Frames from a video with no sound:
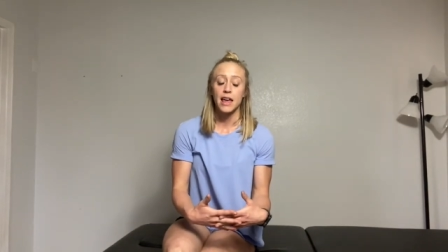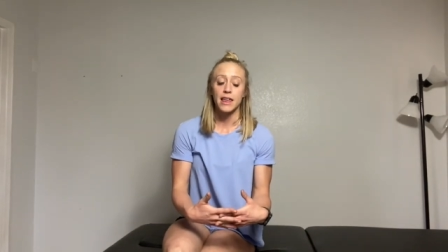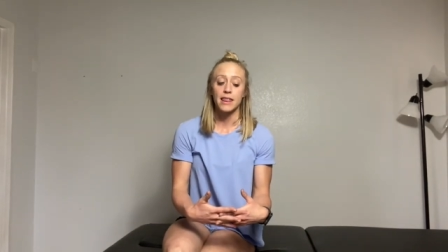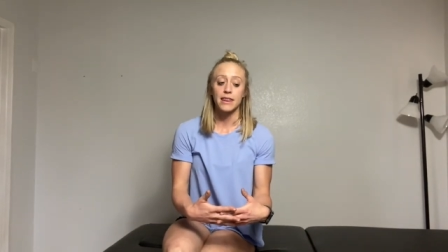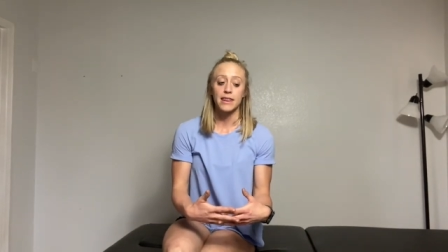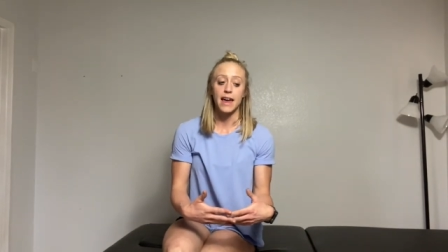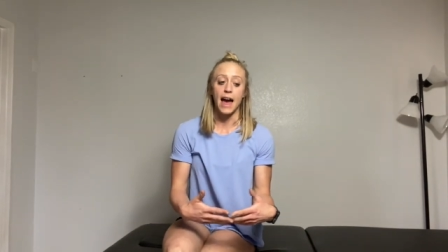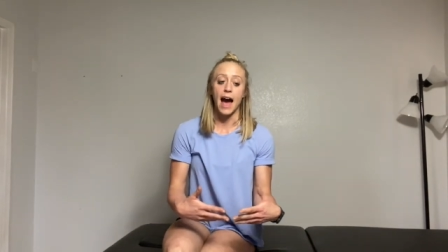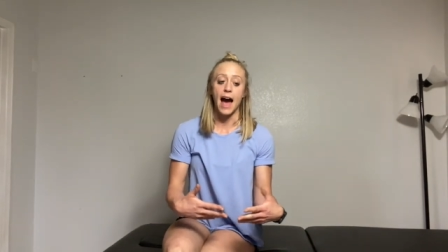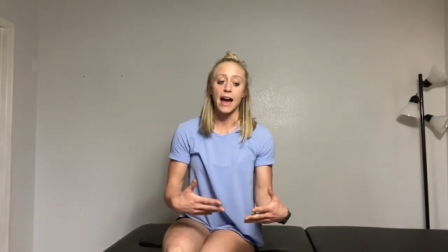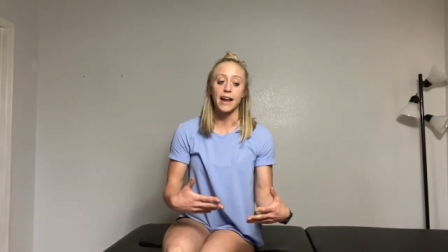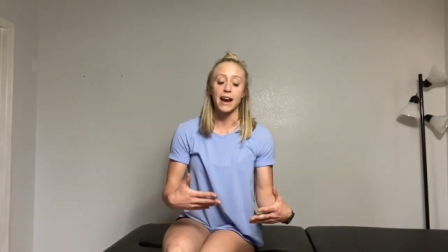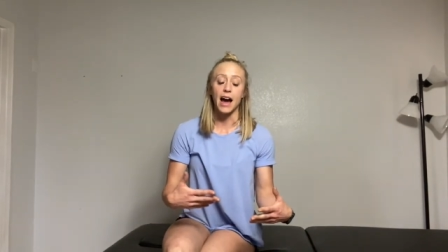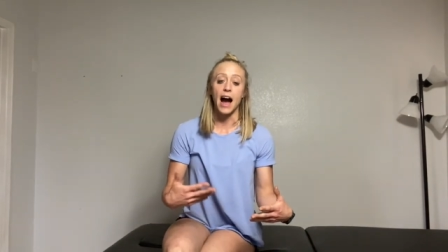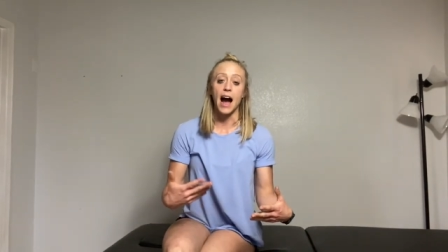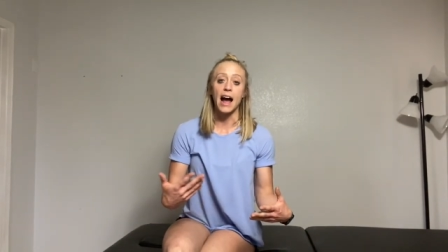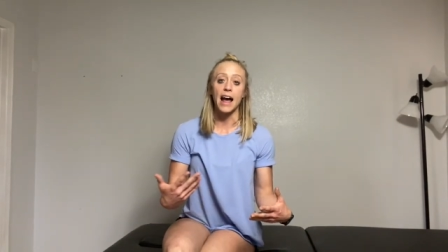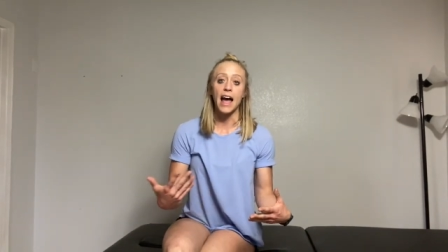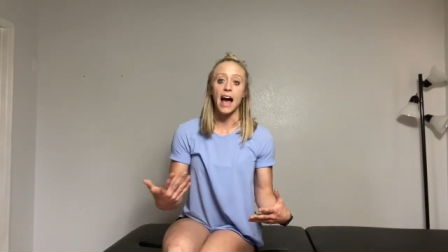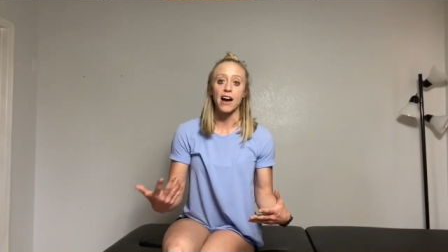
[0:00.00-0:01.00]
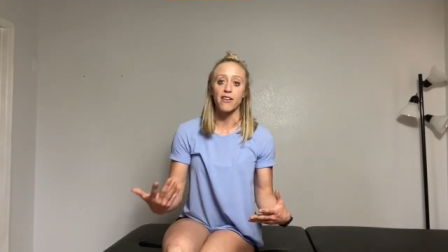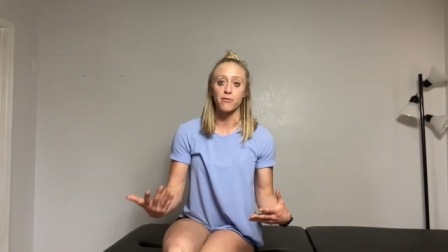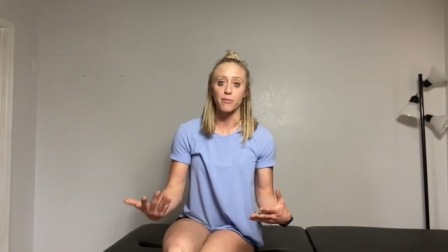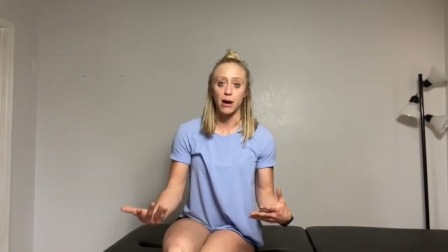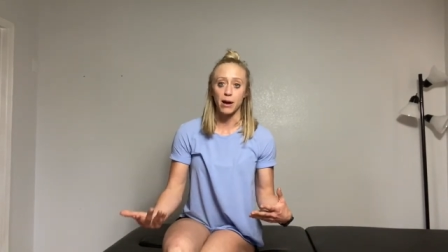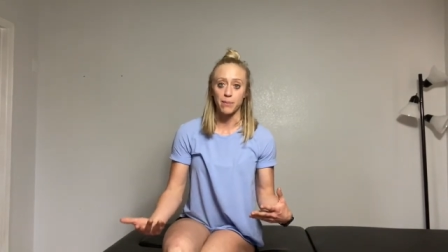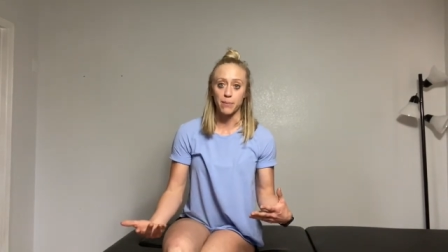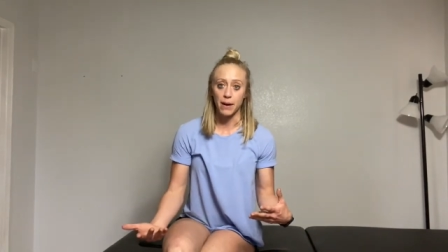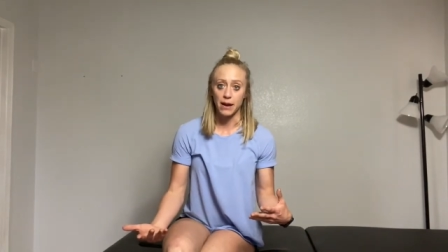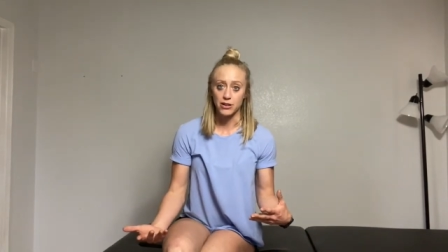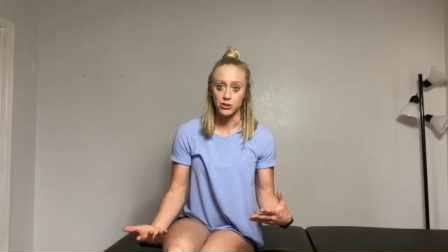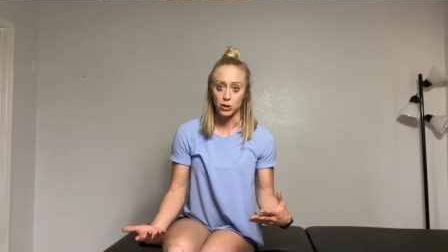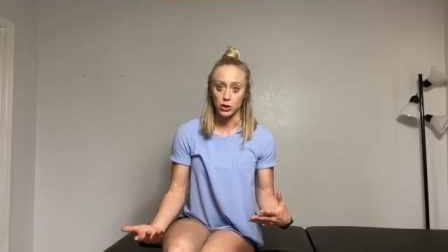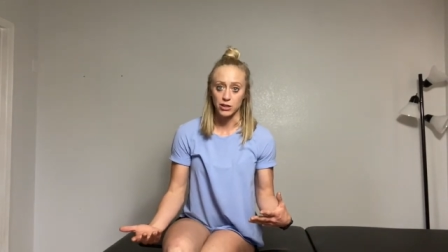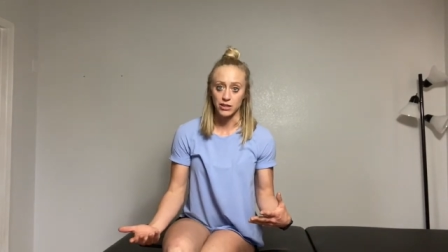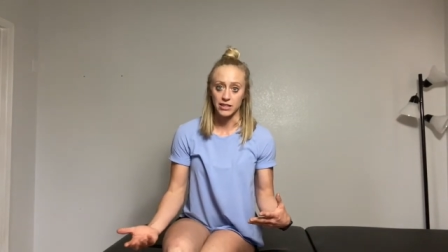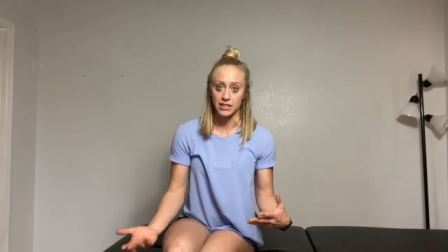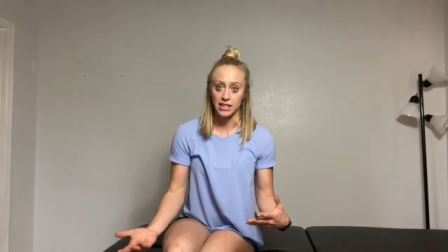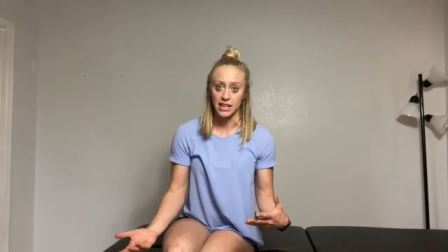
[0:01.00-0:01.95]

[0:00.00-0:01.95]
that I have my patients